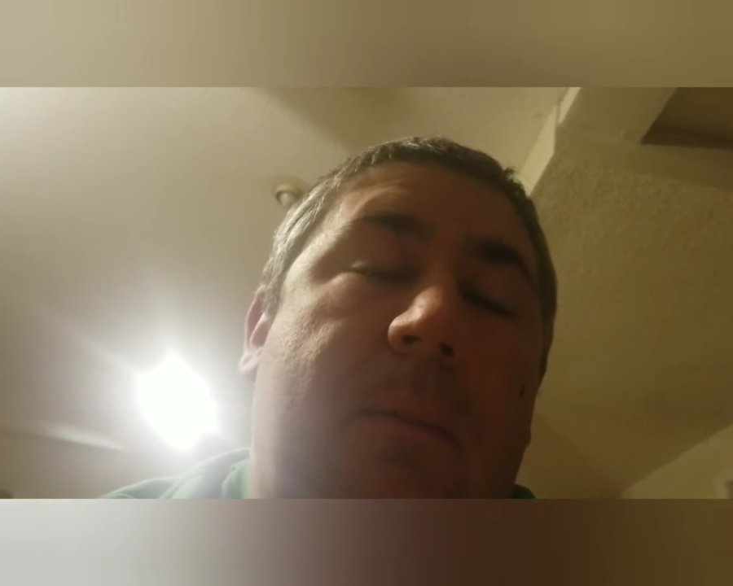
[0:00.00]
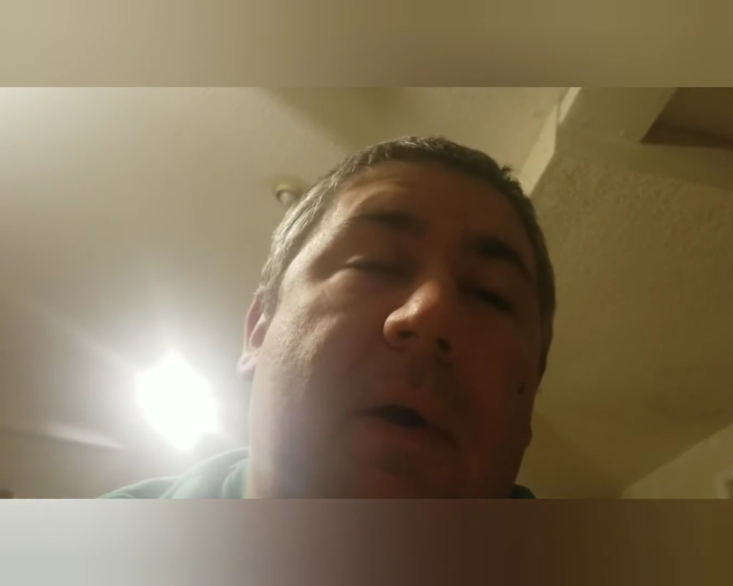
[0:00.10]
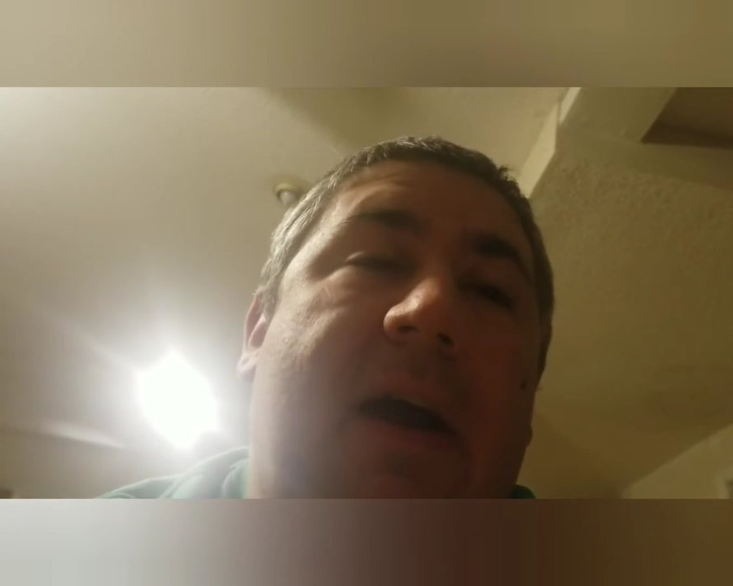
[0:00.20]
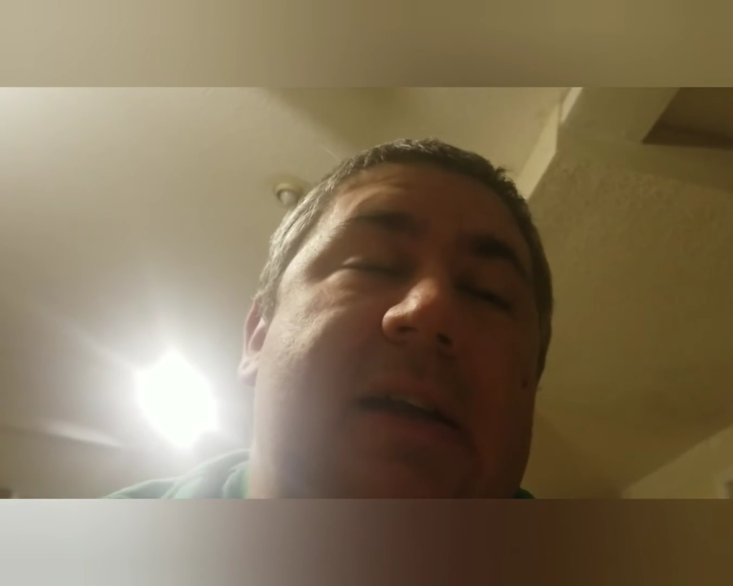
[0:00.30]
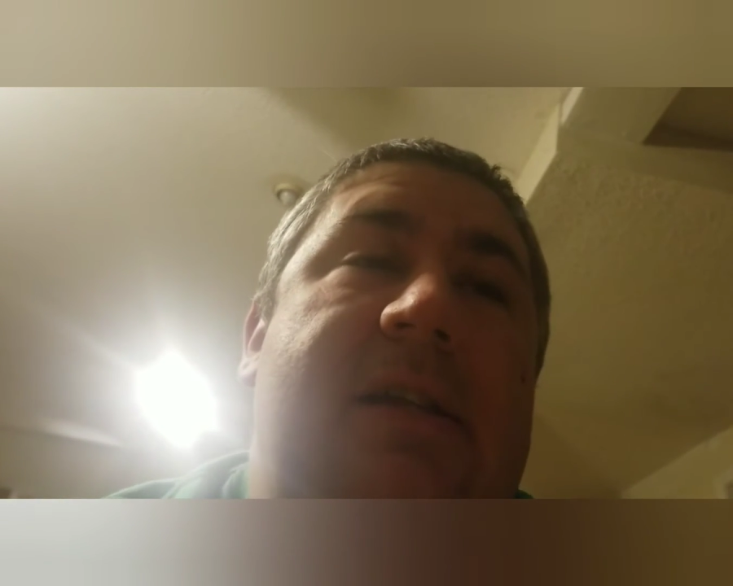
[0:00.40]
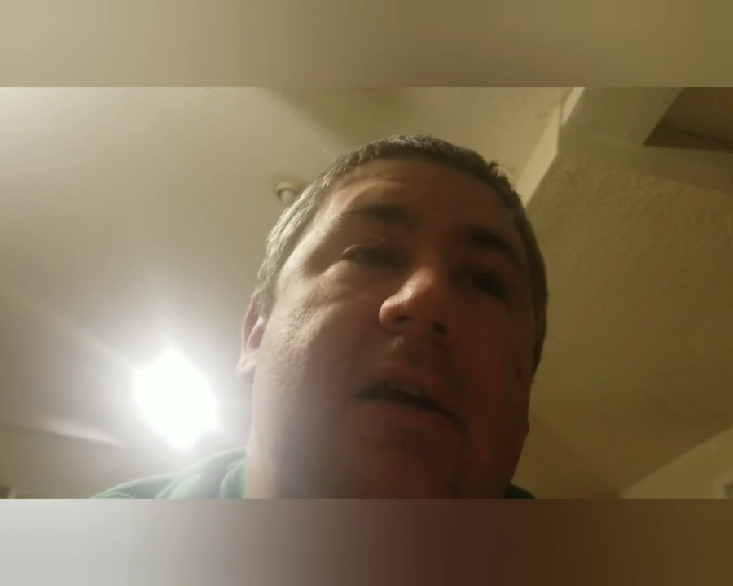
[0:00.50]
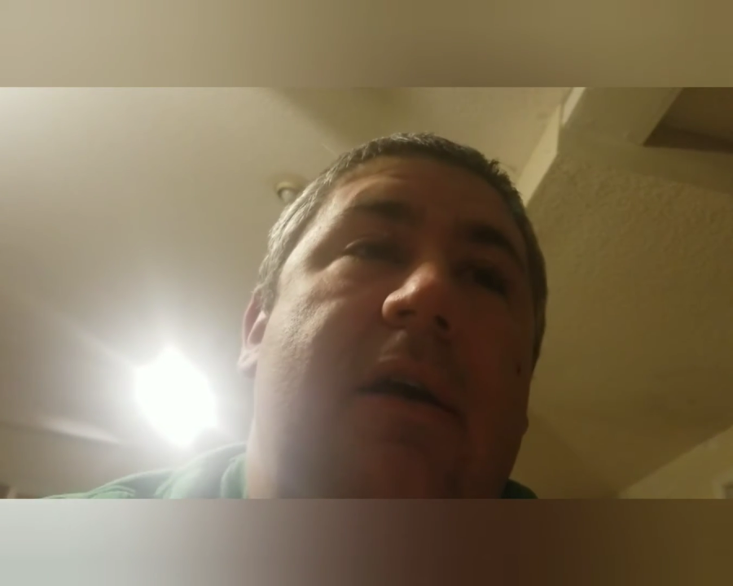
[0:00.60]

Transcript: mites,